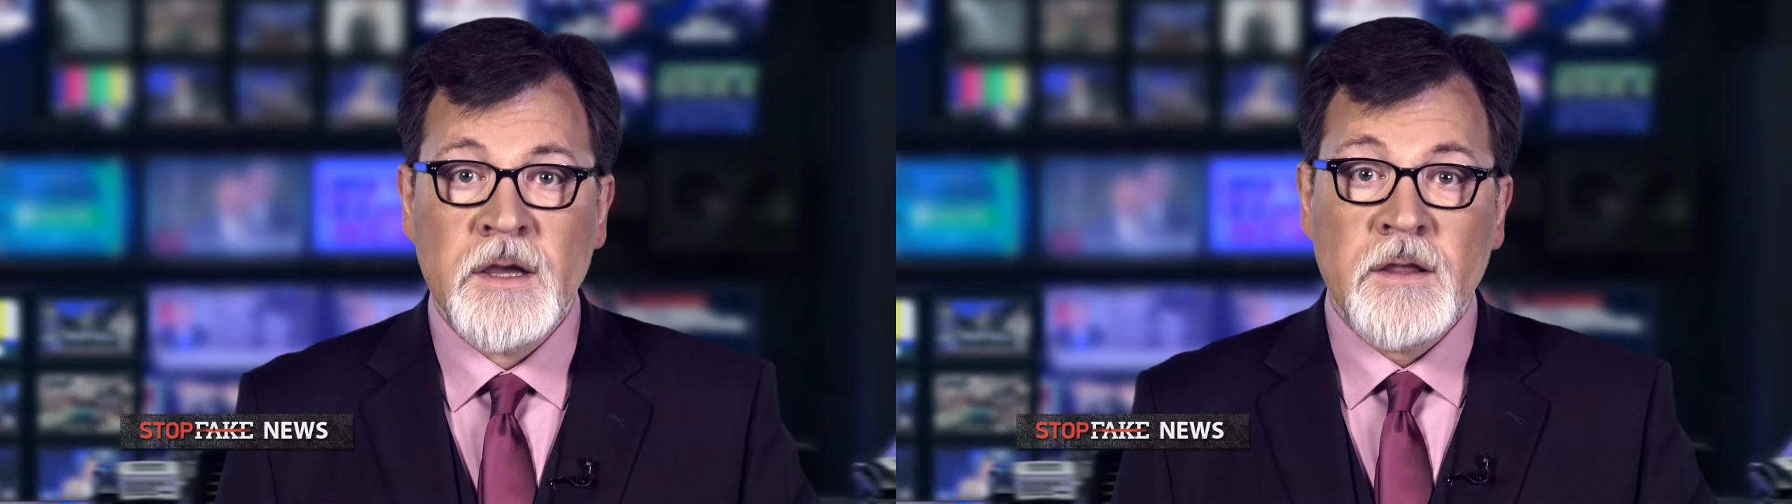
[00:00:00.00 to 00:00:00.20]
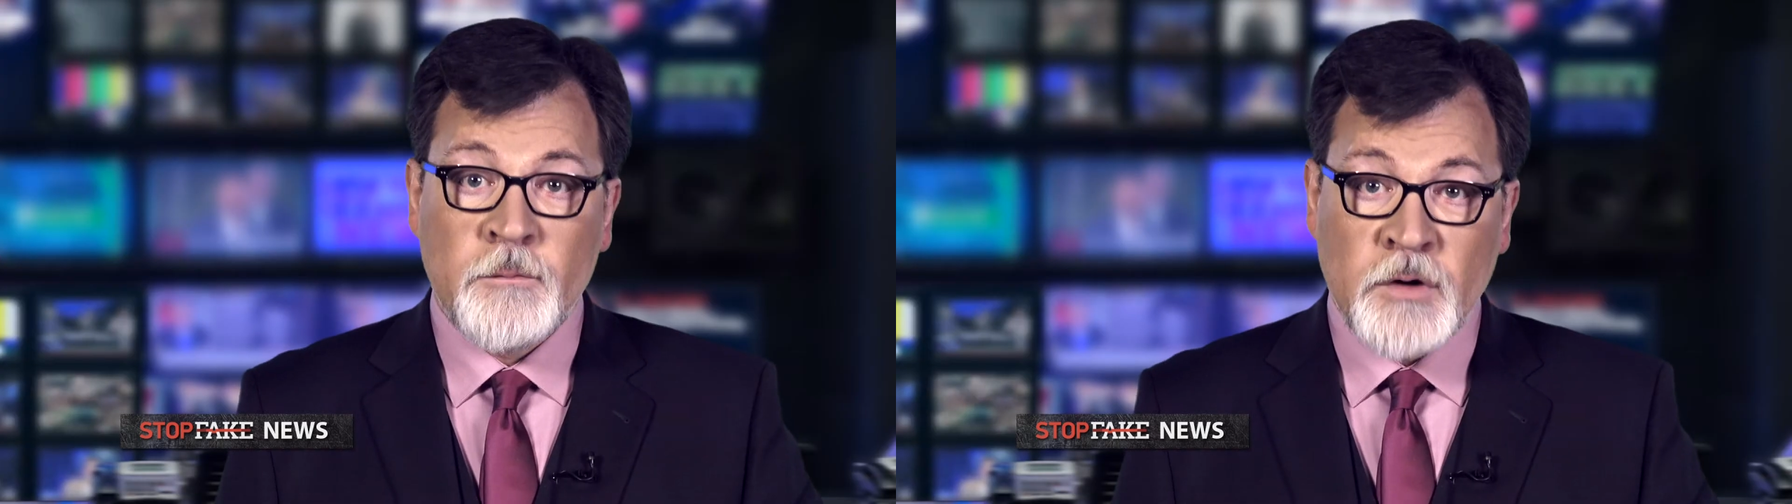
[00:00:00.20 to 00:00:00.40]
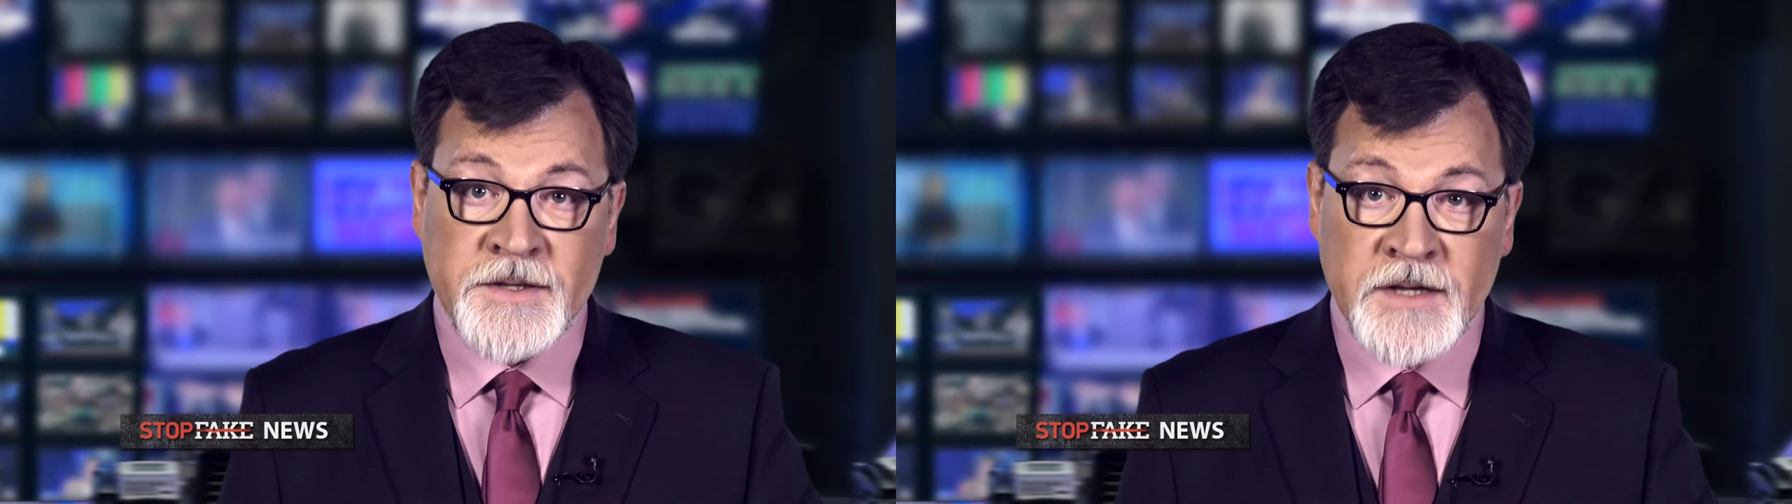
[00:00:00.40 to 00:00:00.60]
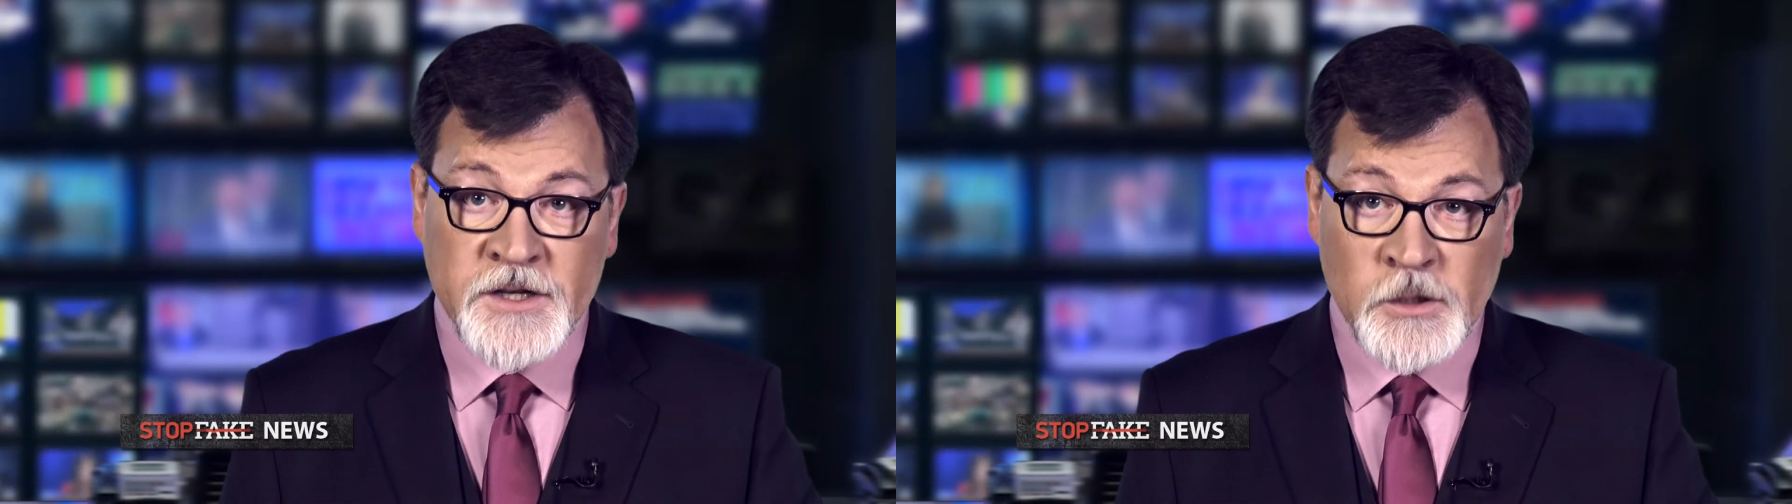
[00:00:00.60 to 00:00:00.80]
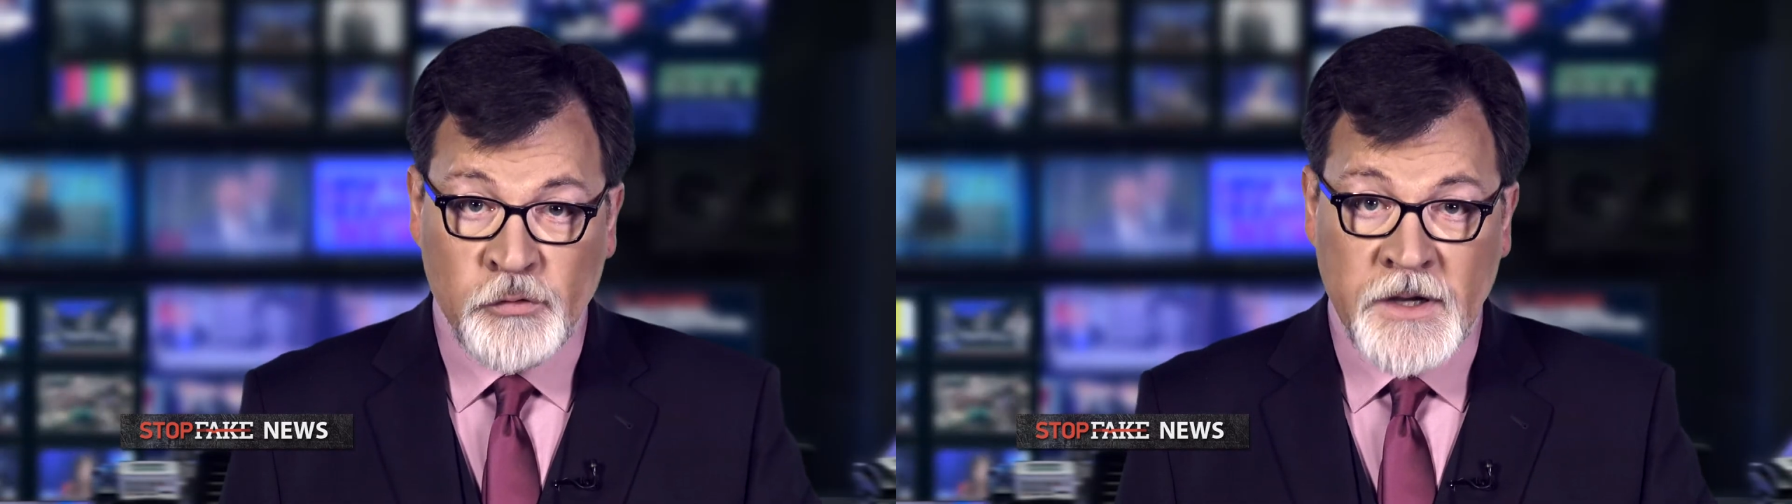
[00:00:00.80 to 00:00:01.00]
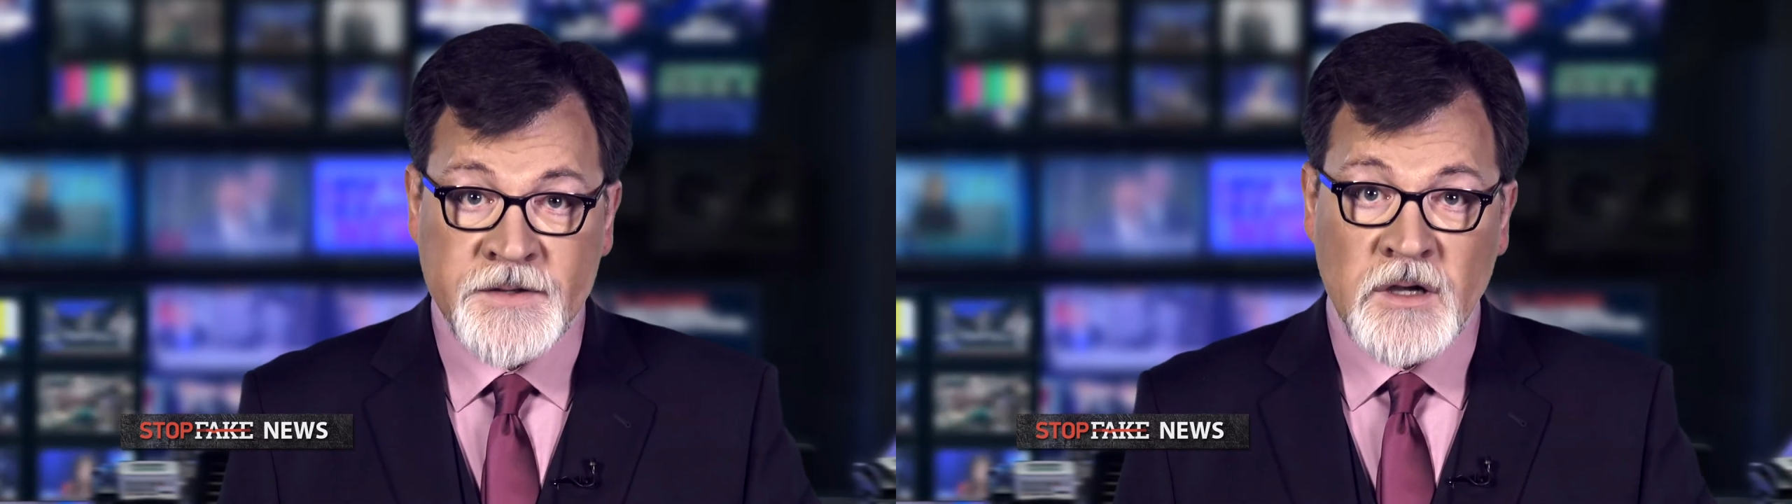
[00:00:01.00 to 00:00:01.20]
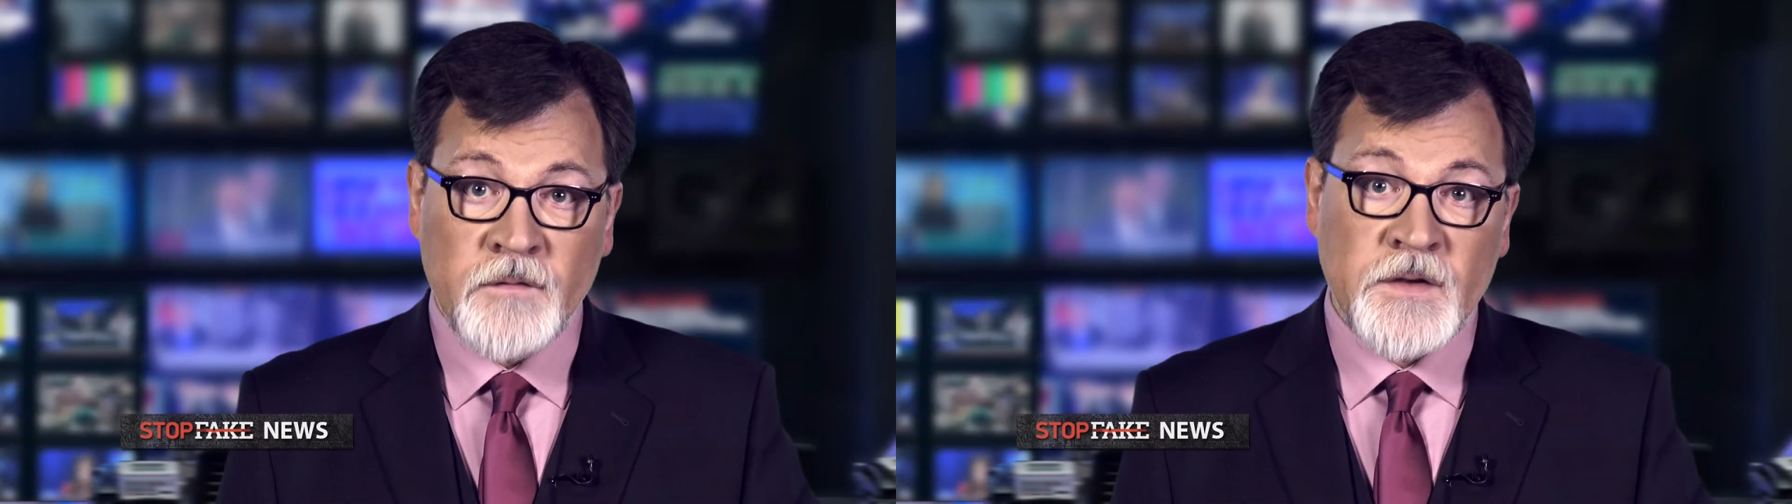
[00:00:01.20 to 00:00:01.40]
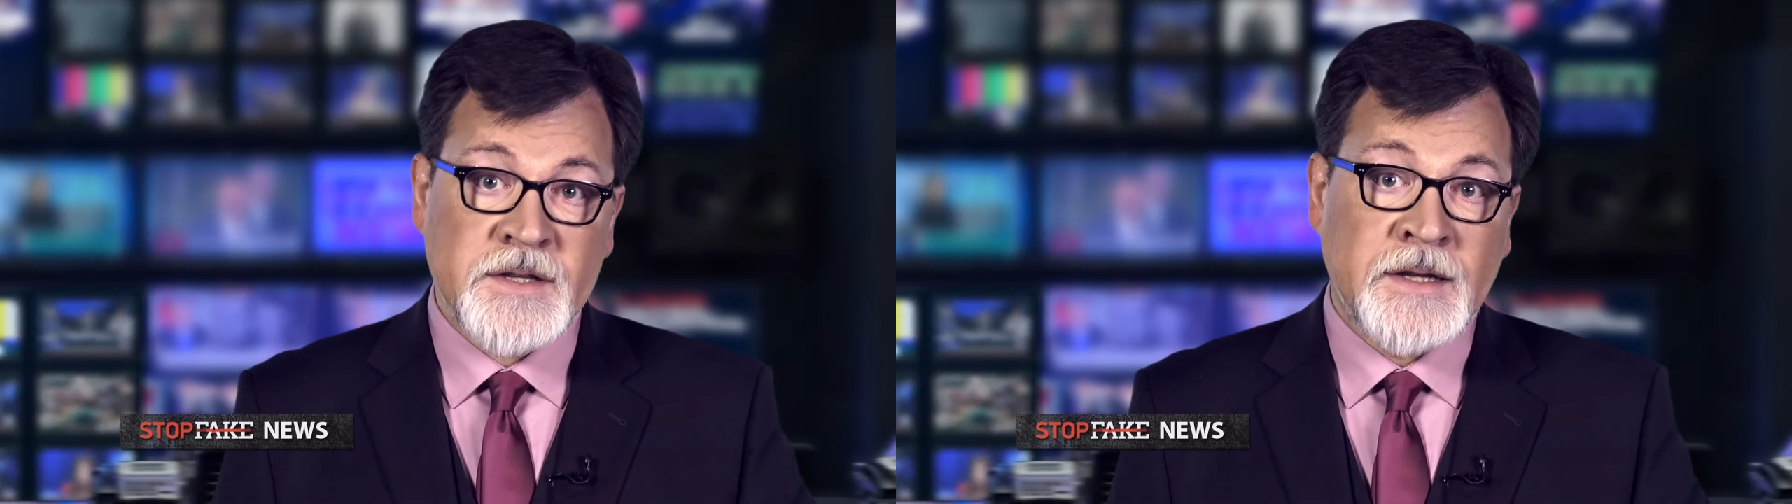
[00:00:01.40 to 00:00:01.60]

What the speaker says: The presidential press office